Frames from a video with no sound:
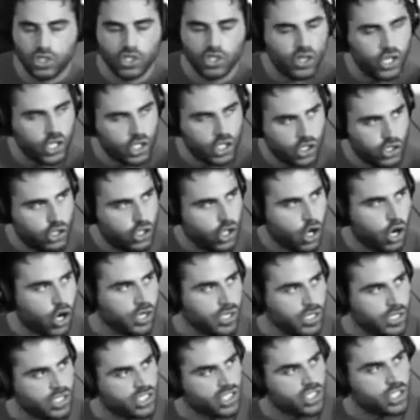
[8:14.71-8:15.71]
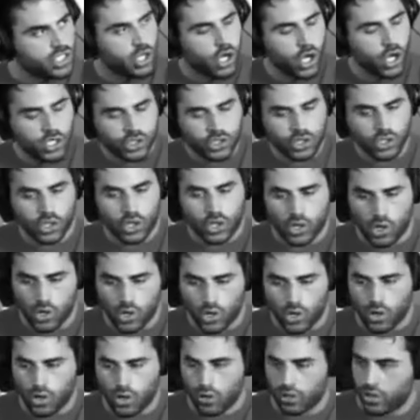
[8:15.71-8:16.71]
to the darkest thoughts on earth. For